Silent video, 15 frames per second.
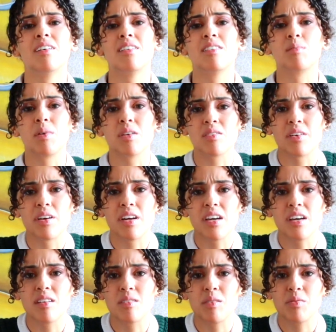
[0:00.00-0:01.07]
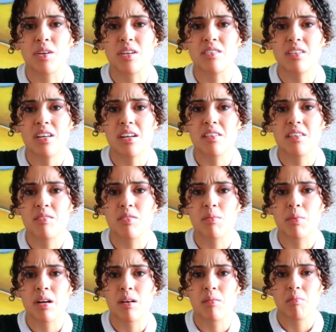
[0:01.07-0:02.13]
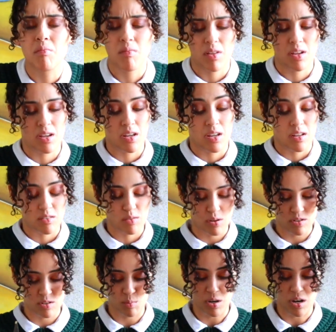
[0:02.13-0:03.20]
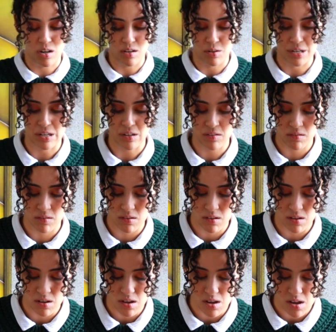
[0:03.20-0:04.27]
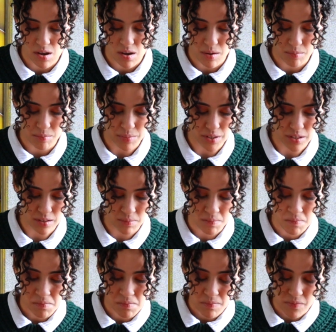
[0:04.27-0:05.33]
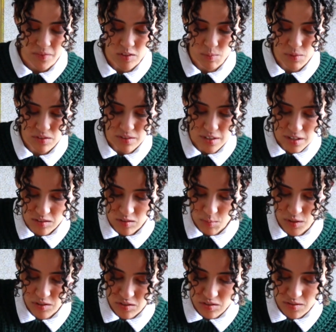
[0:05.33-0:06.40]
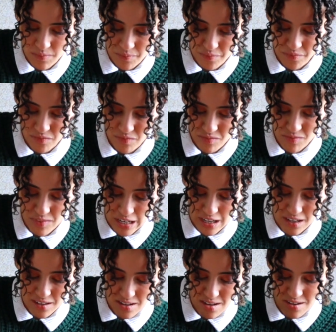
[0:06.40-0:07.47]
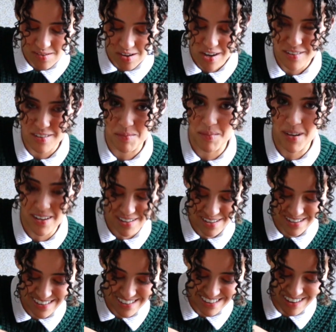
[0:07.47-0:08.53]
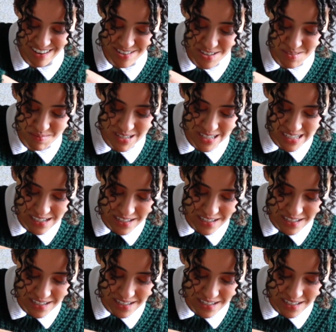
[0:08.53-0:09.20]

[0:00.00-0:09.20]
It smells very, I don't know if you can see anything from here. It still has to be hollowed out, but it smells nice. It smells like autumn. Autumn.